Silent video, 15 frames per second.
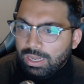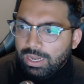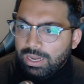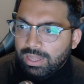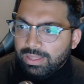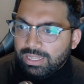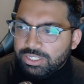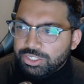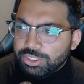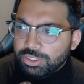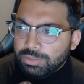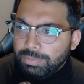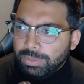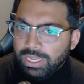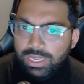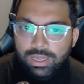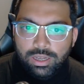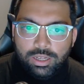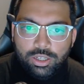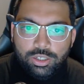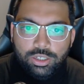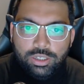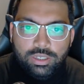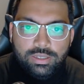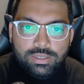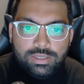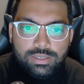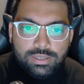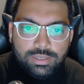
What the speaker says: That should be good.